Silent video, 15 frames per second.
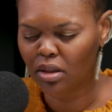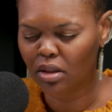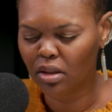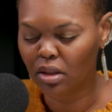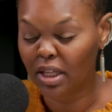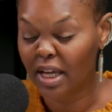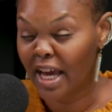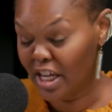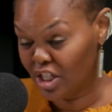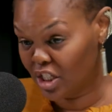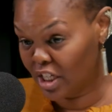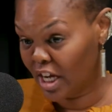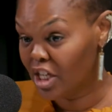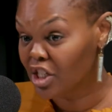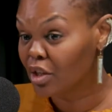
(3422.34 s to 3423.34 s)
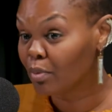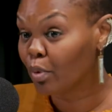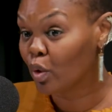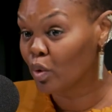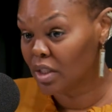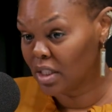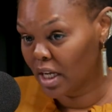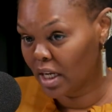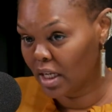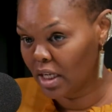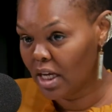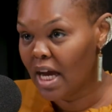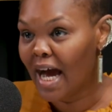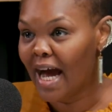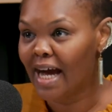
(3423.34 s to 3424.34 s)
the education per se.
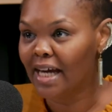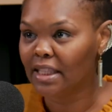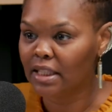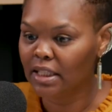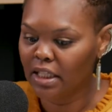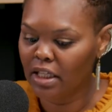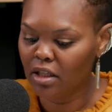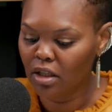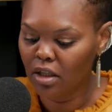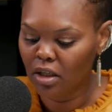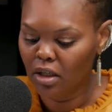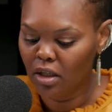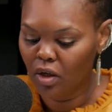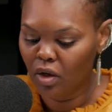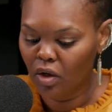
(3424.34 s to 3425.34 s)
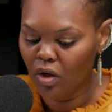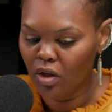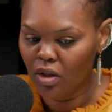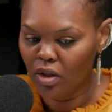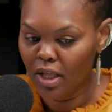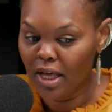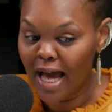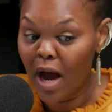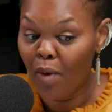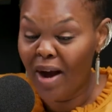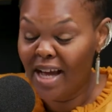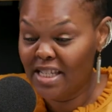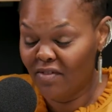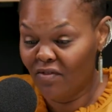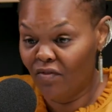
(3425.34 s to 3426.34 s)
I think how
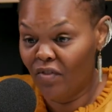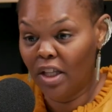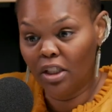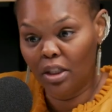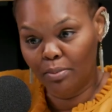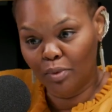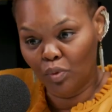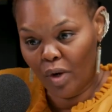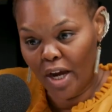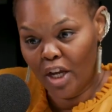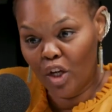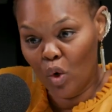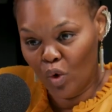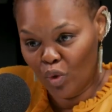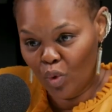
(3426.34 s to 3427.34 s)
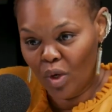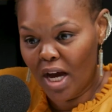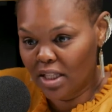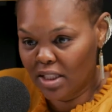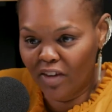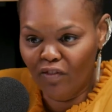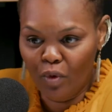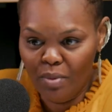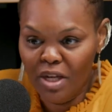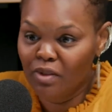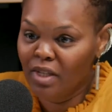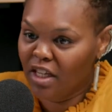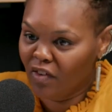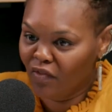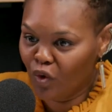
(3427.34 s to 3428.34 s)
I developed, right, going through college. Like for me, it was
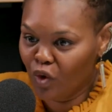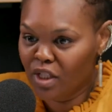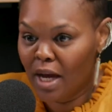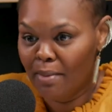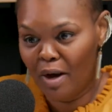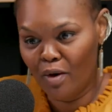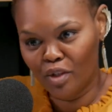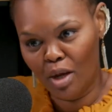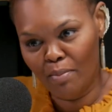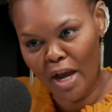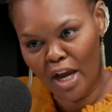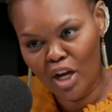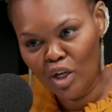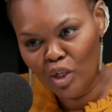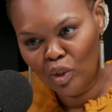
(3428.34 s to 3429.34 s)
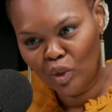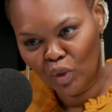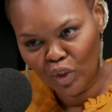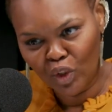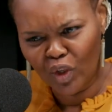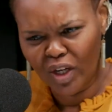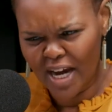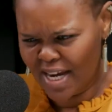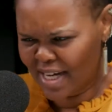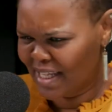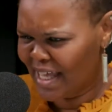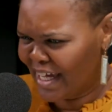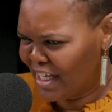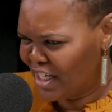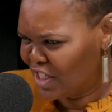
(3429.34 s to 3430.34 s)
like the first time I was on my own. You're kind of
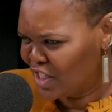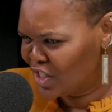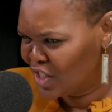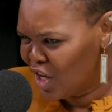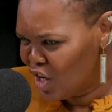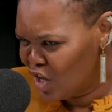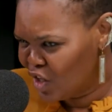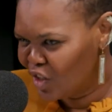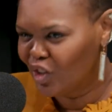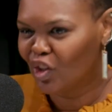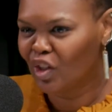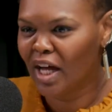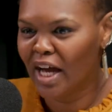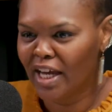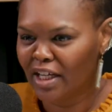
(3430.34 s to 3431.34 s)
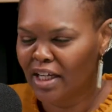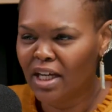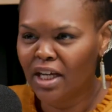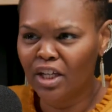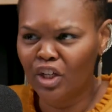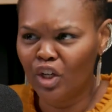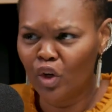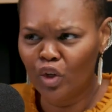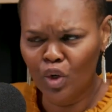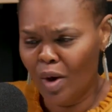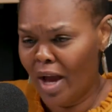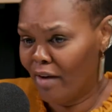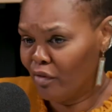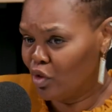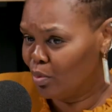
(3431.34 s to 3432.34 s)
like an adult. You're like, you don't
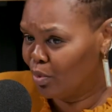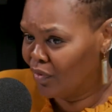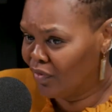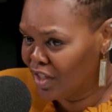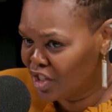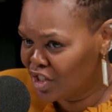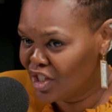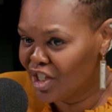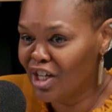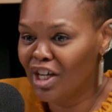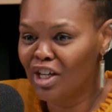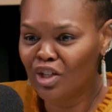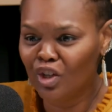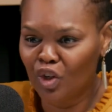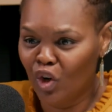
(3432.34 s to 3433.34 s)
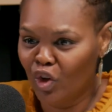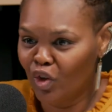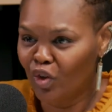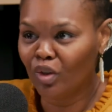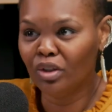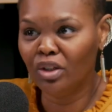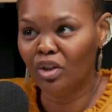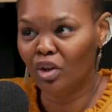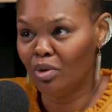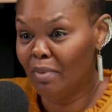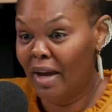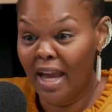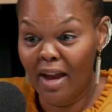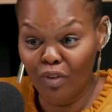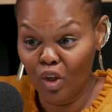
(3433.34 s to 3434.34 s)
have supervision. You
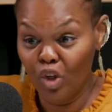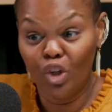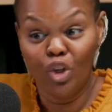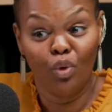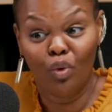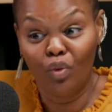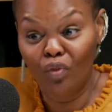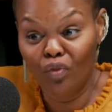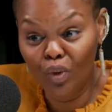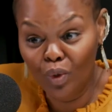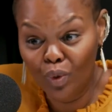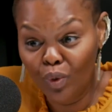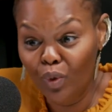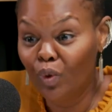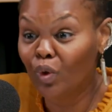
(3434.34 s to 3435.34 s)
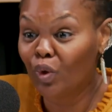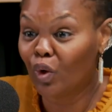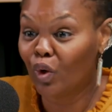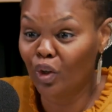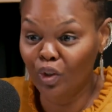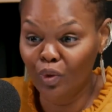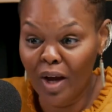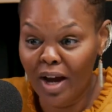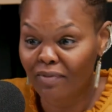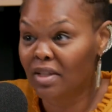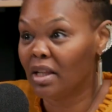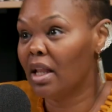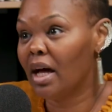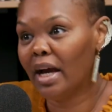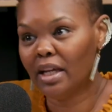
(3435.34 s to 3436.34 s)
might have to cook your own food, or you have
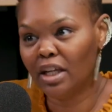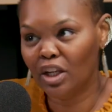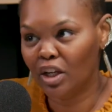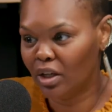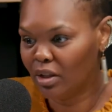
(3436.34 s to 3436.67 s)
to like,